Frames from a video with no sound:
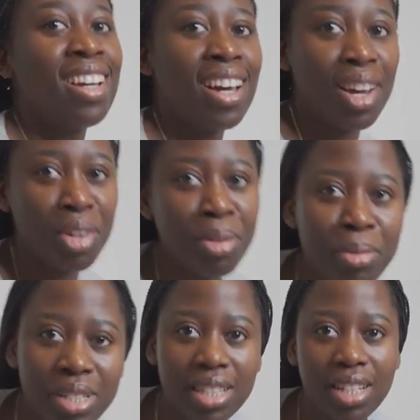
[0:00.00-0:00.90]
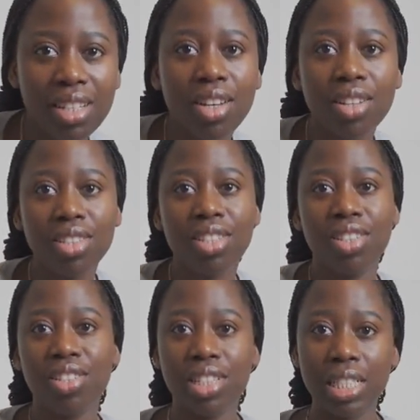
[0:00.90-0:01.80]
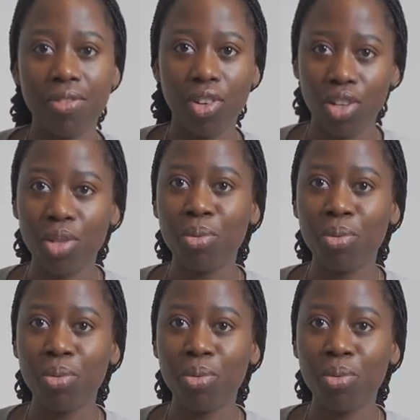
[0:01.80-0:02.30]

I almost didn't continue this vlog,